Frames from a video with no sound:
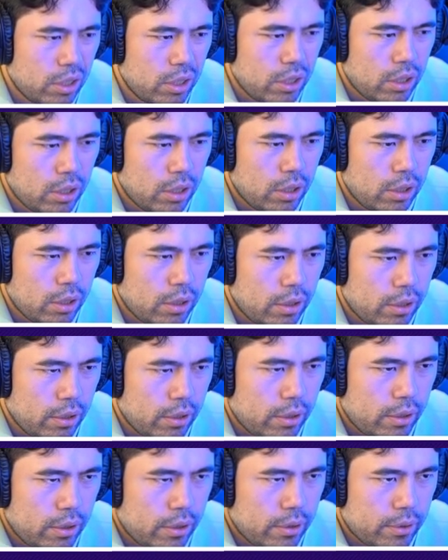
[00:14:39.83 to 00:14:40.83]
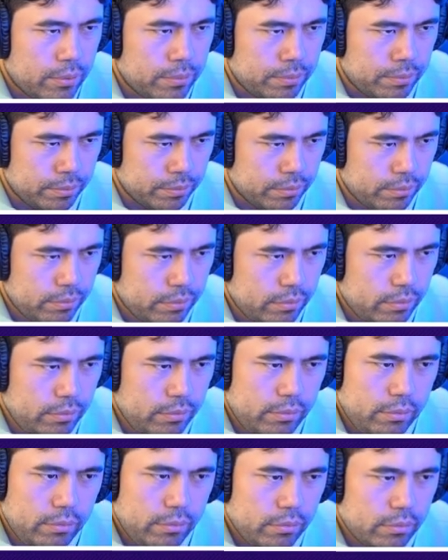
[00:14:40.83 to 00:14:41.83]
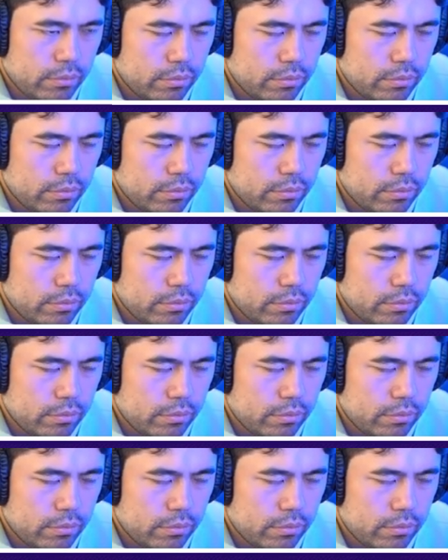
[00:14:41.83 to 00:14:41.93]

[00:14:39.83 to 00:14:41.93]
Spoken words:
Nobody speaks.